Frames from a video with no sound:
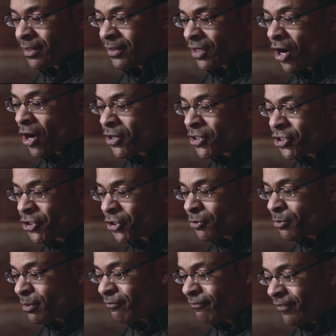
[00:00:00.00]
The guards
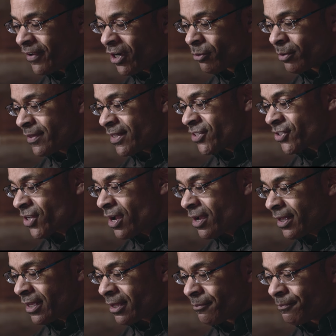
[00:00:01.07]
shook with fear when they saw
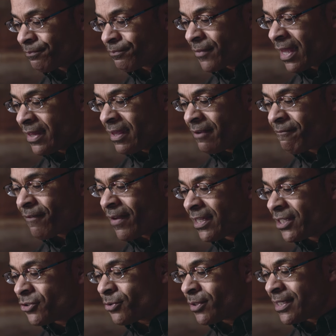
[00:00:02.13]
him, and they fell
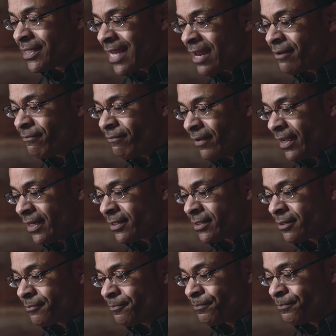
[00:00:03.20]
into a dead faint.
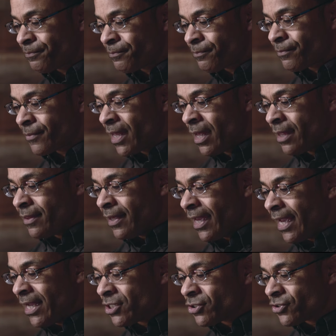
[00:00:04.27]
The
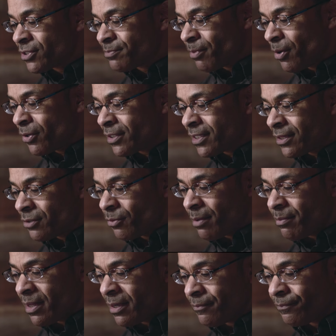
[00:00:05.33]
angel spoke to the
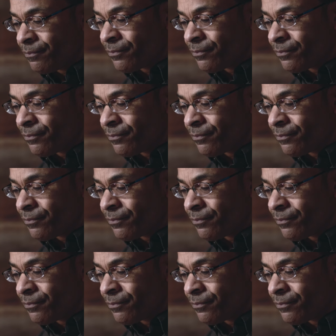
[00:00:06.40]
women.